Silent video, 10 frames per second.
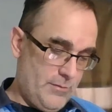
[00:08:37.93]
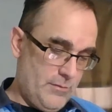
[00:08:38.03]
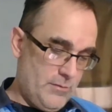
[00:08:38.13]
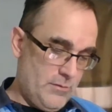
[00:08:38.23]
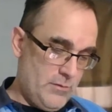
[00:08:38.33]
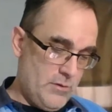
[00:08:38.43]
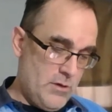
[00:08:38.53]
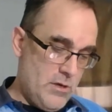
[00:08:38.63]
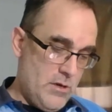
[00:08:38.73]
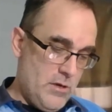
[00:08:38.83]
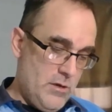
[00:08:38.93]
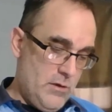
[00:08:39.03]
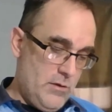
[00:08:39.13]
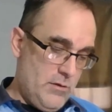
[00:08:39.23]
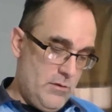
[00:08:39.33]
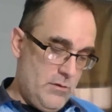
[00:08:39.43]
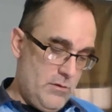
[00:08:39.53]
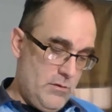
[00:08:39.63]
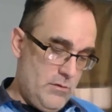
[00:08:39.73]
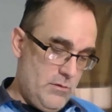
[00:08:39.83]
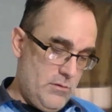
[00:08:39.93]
(no one is talking)